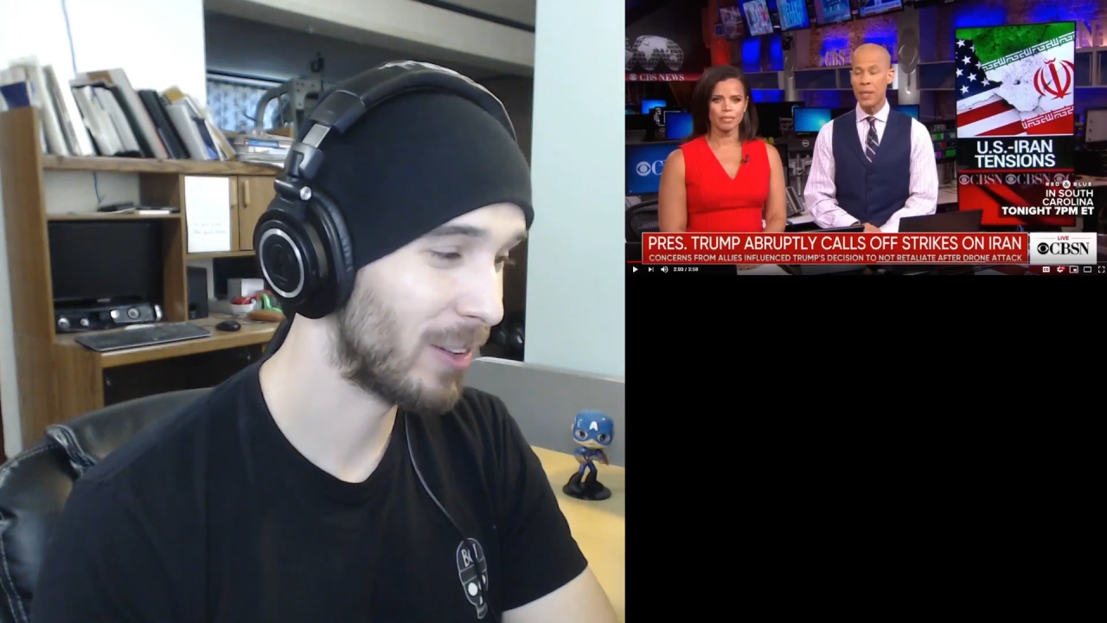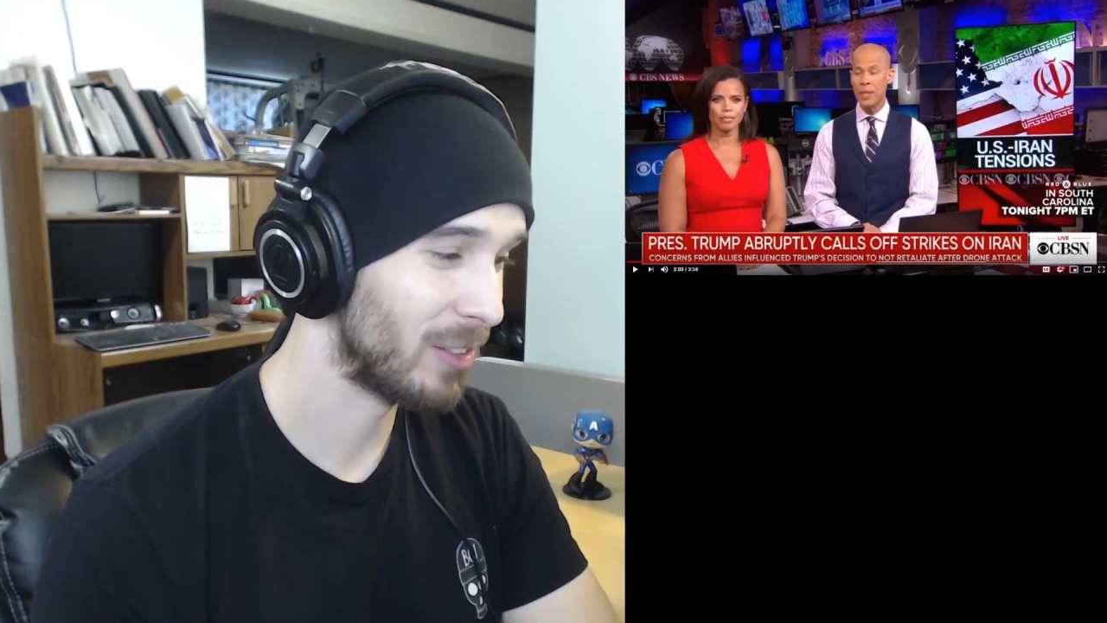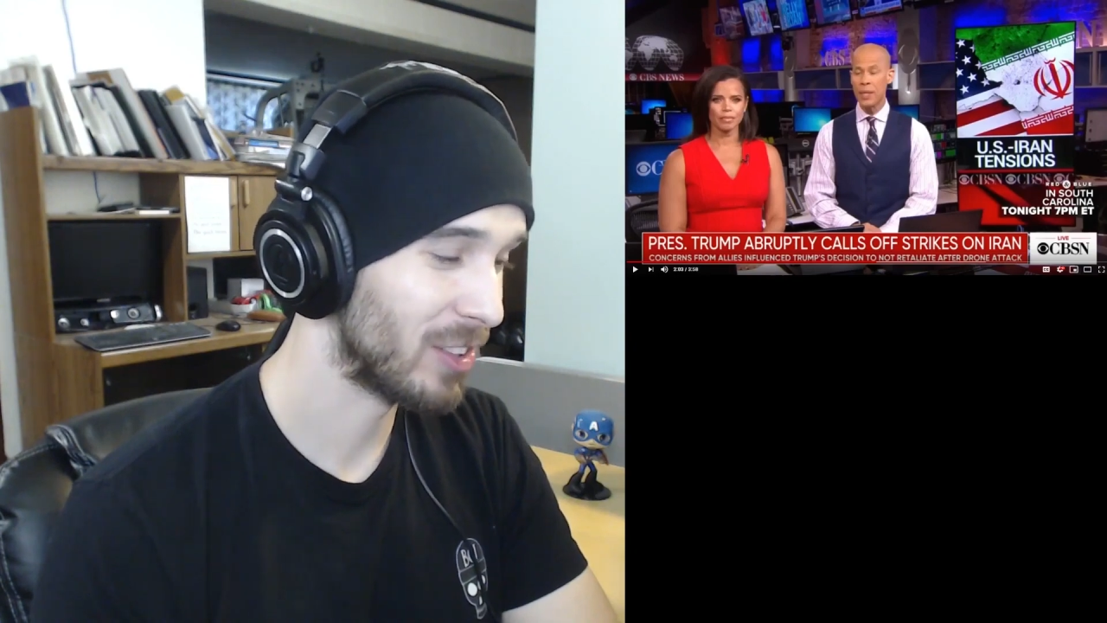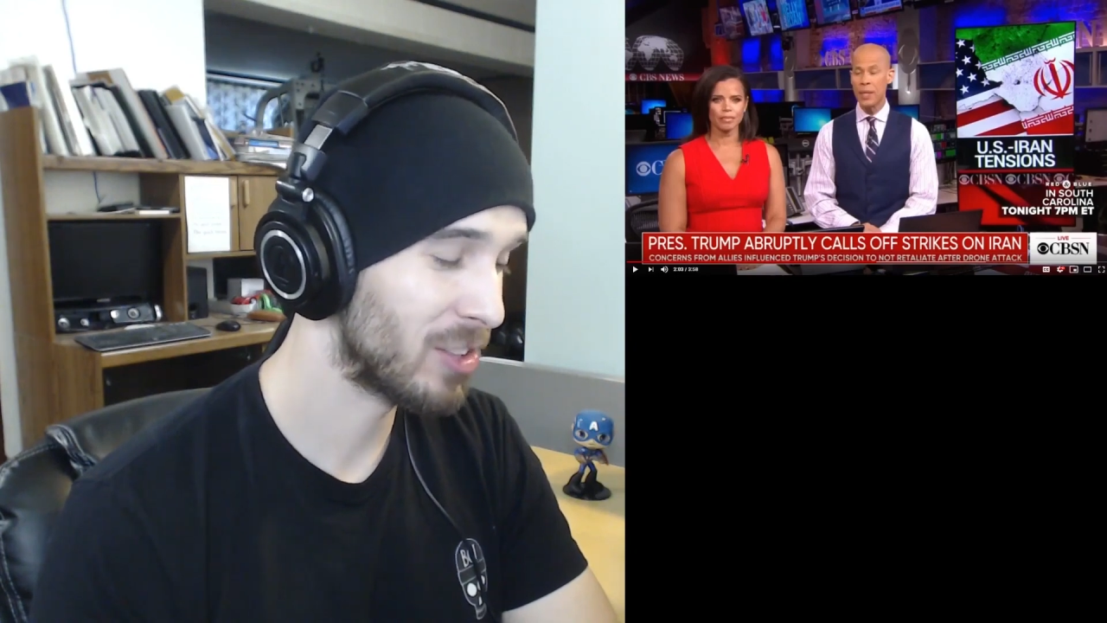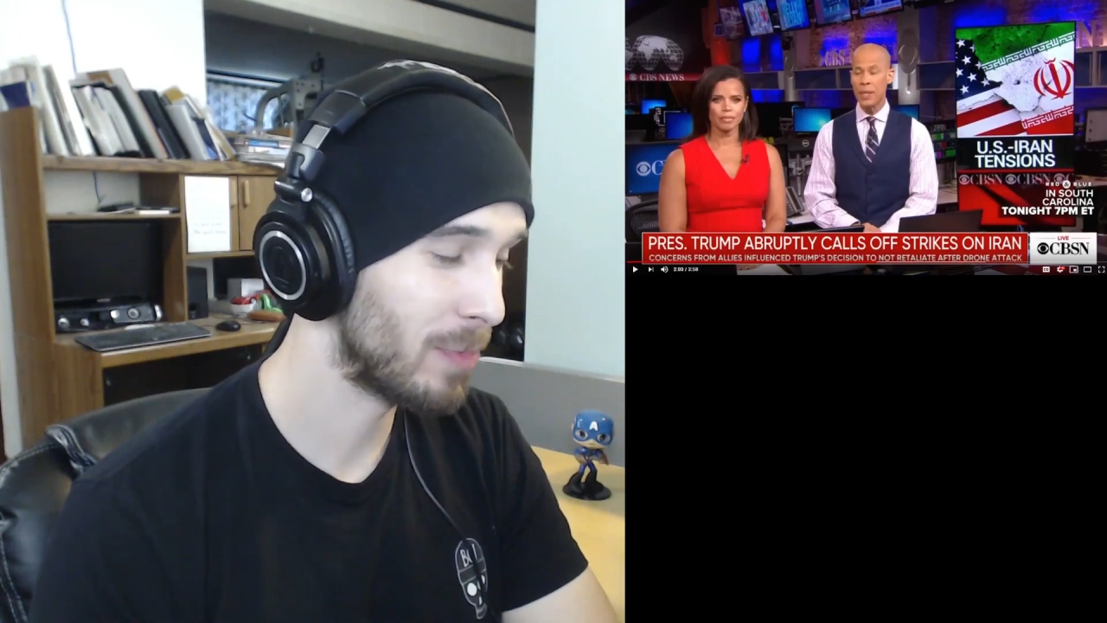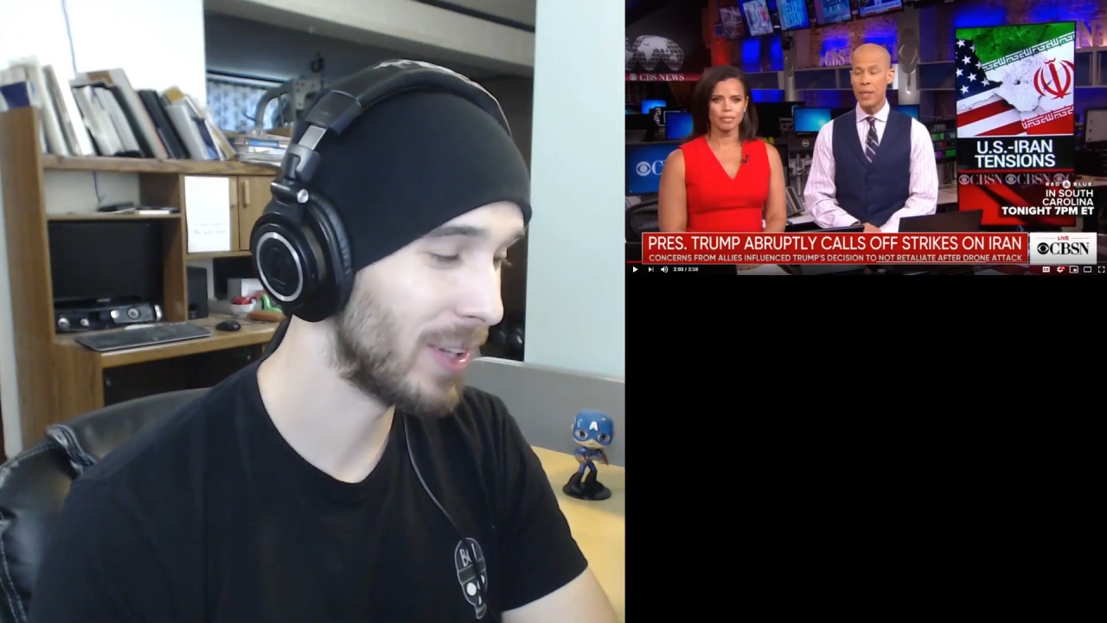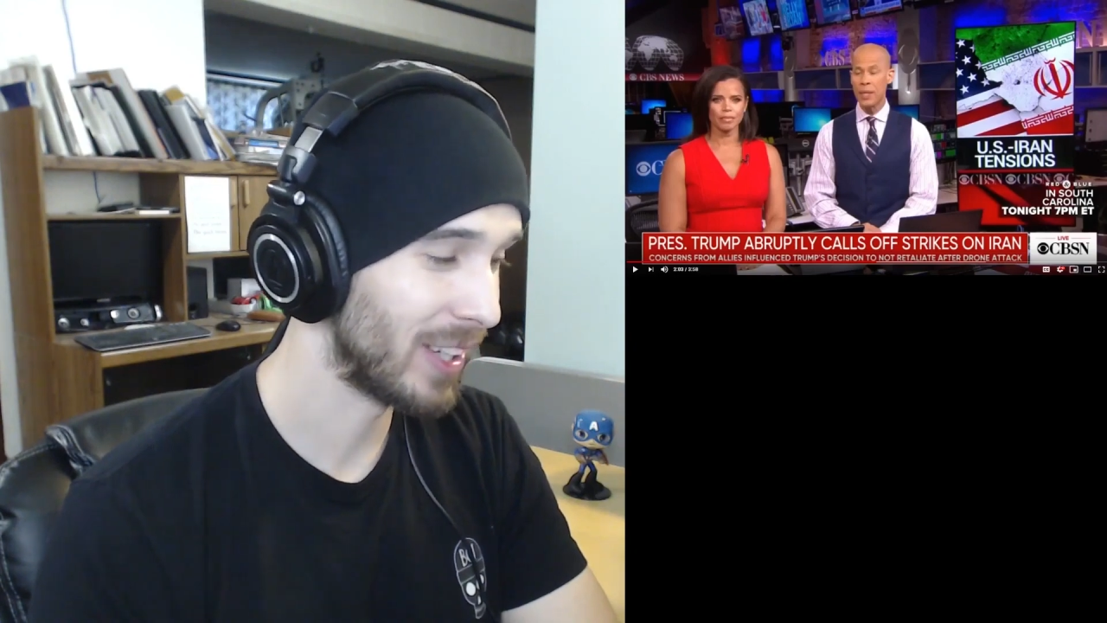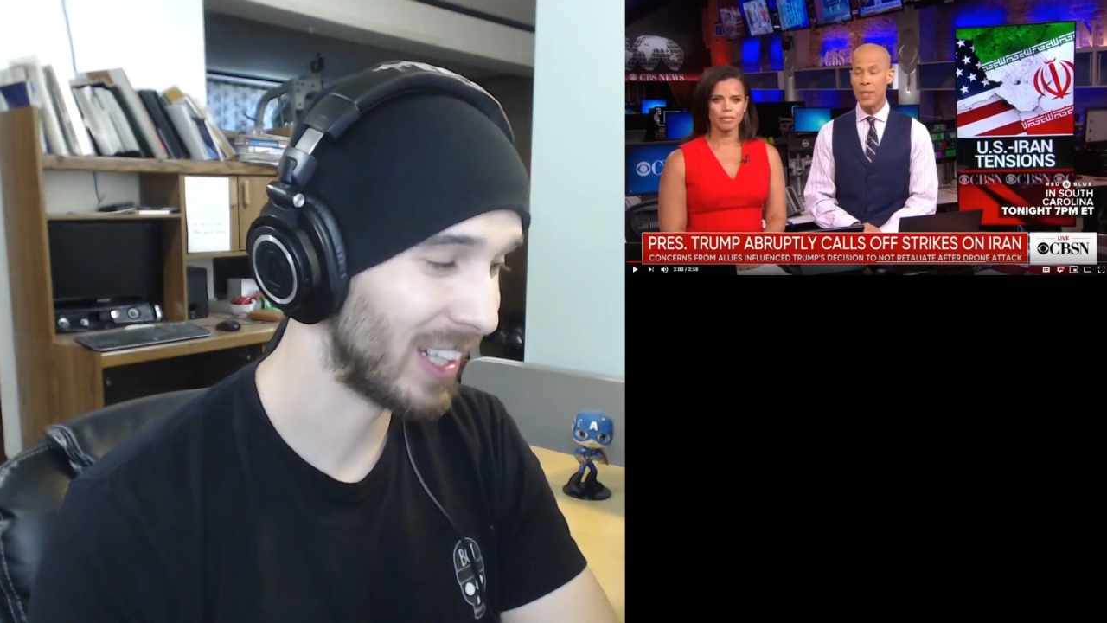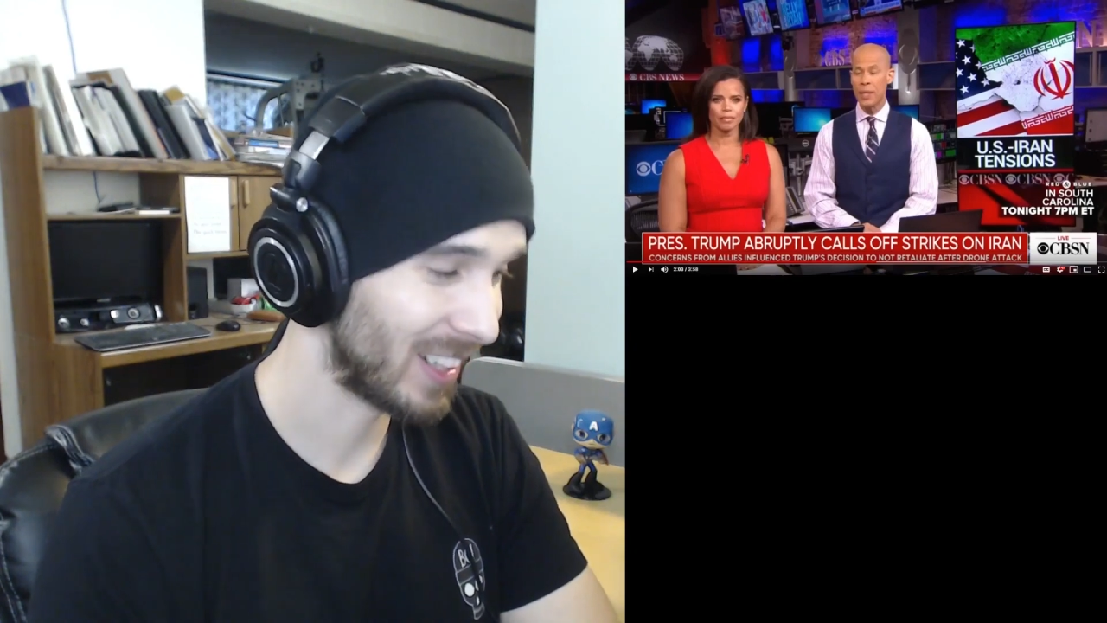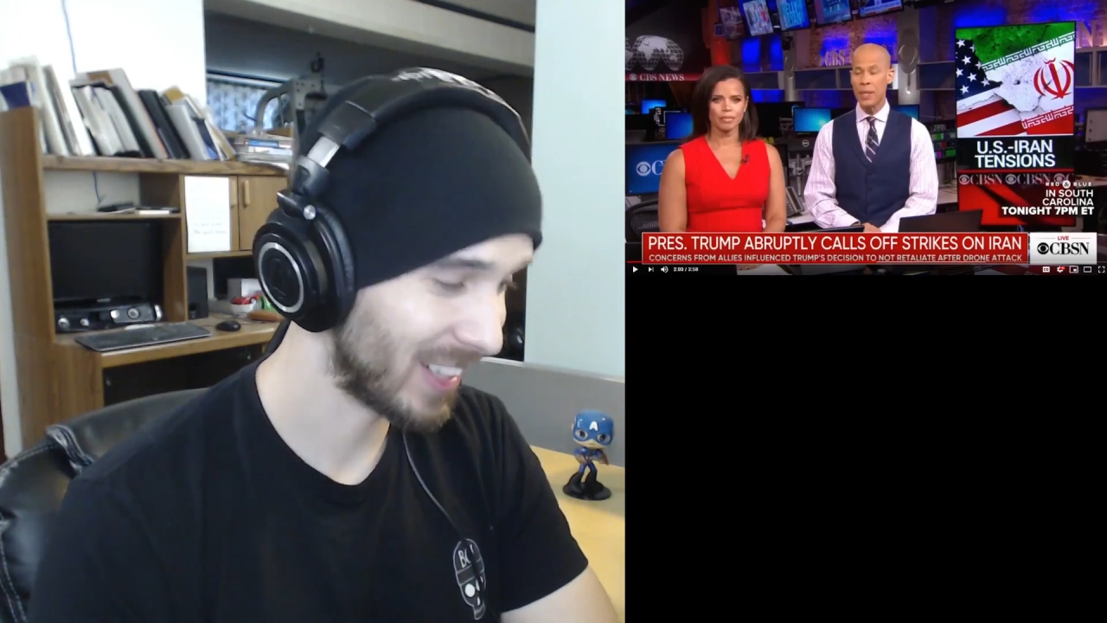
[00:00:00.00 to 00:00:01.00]
of it
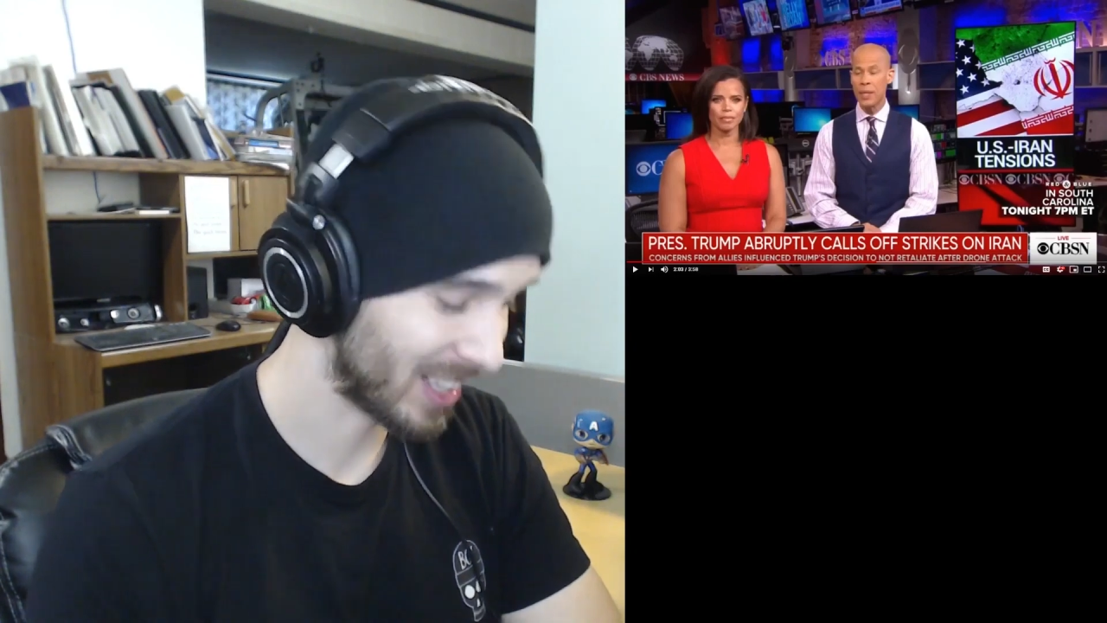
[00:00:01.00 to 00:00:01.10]
spinning.